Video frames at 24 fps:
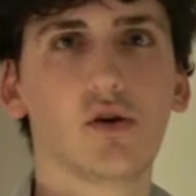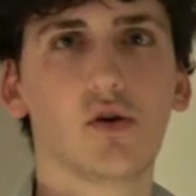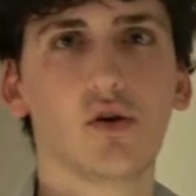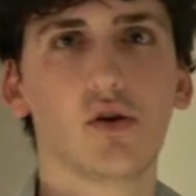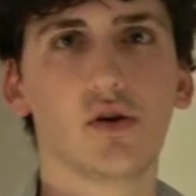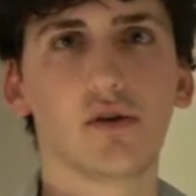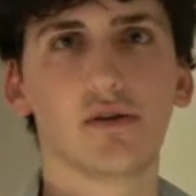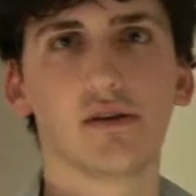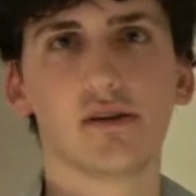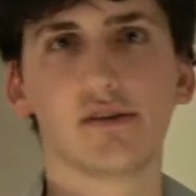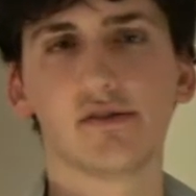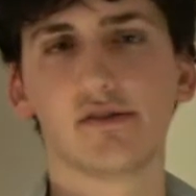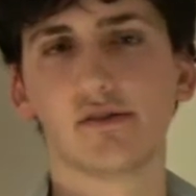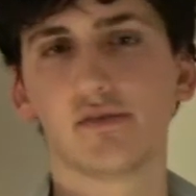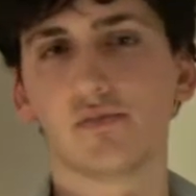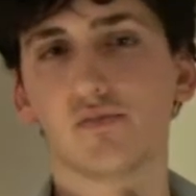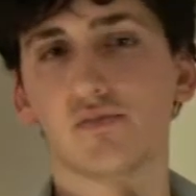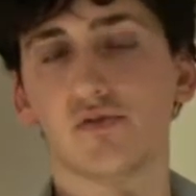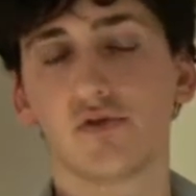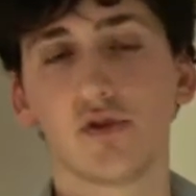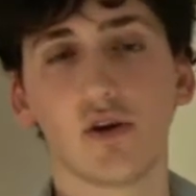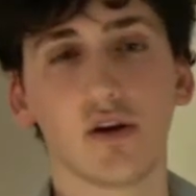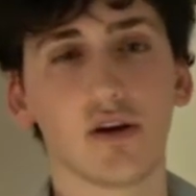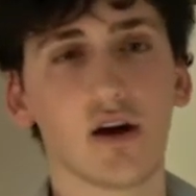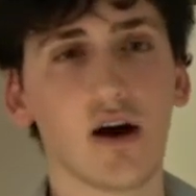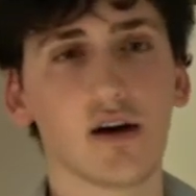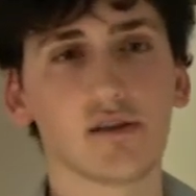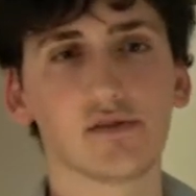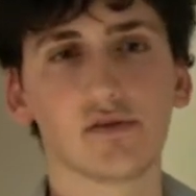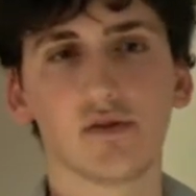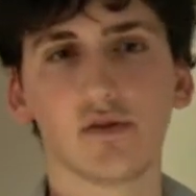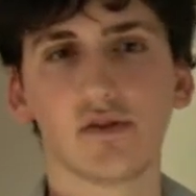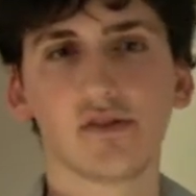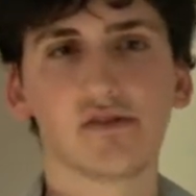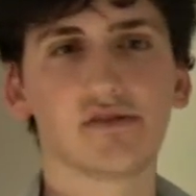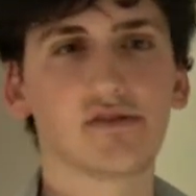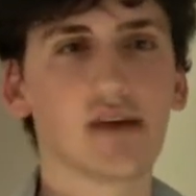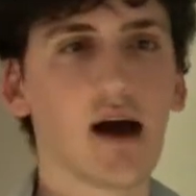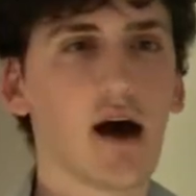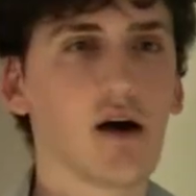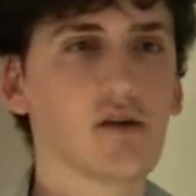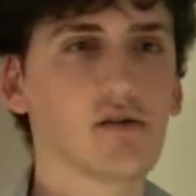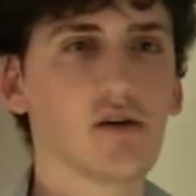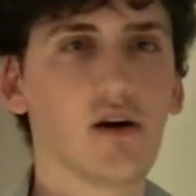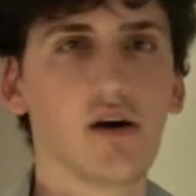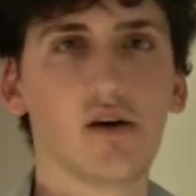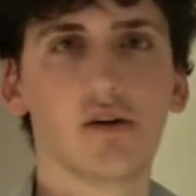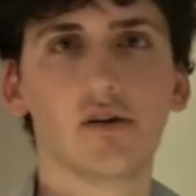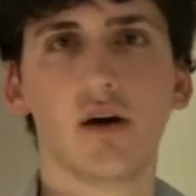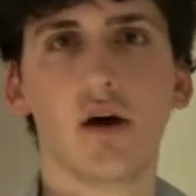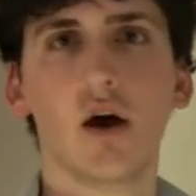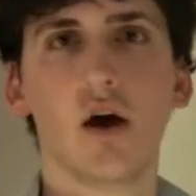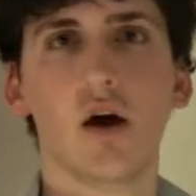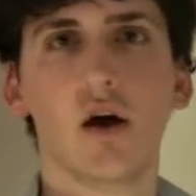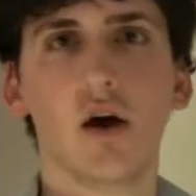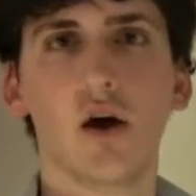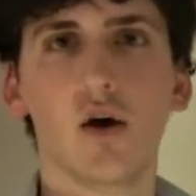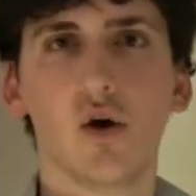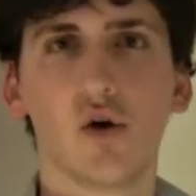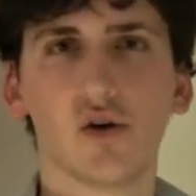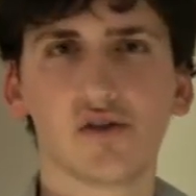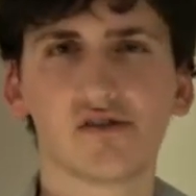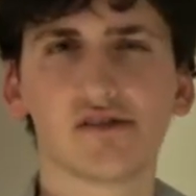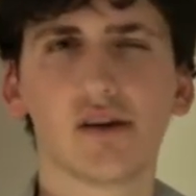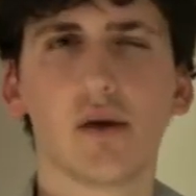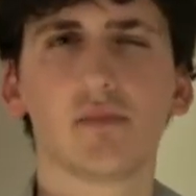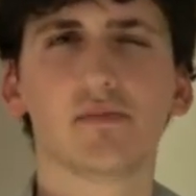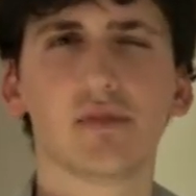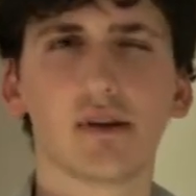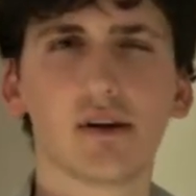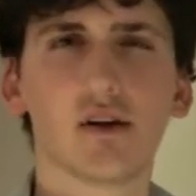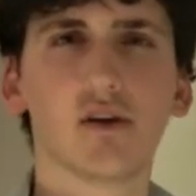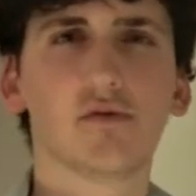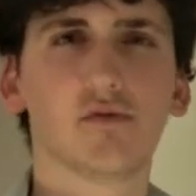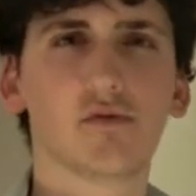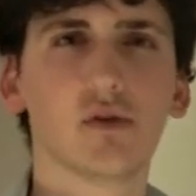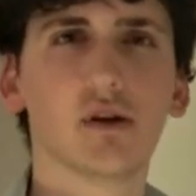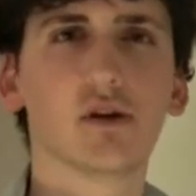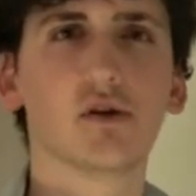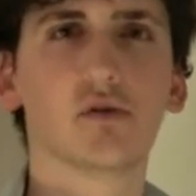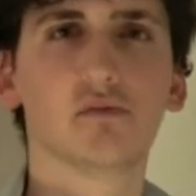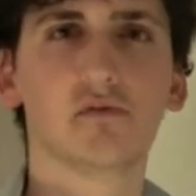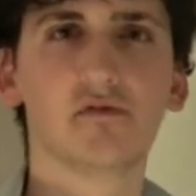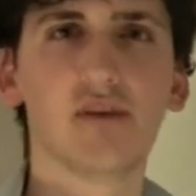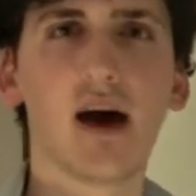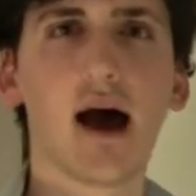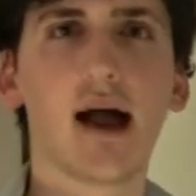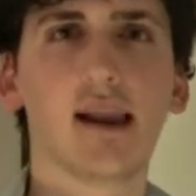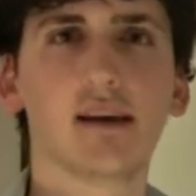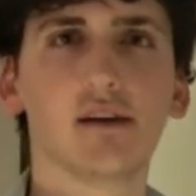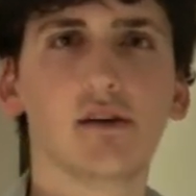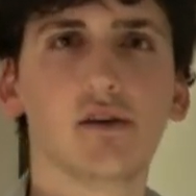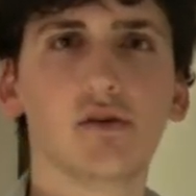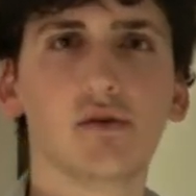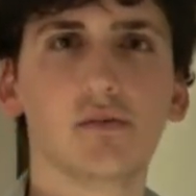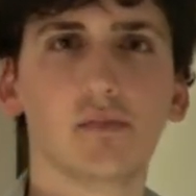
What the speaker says: or this product or this download or something of real value.